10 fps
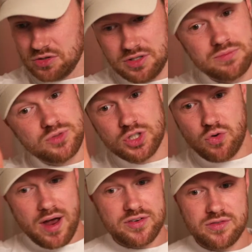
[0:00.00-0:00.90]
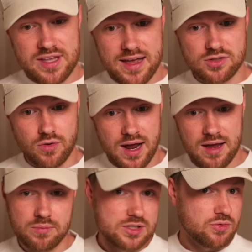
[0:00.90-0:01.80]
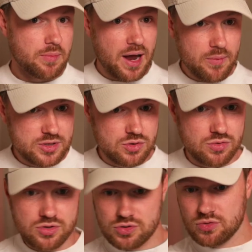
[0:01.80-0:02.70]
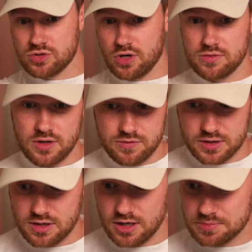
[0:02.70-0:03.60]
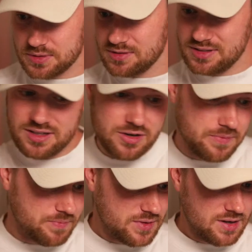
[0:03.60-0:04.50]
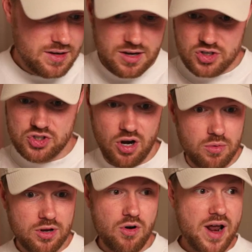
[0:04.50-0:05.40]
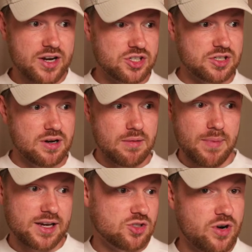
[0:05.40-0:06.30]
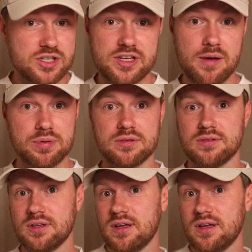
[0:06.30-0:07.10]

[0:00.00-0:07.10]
driving on the edge, right? And we talk about it with George. George goes over the cusp, and Charles will crash, Max crashed happen.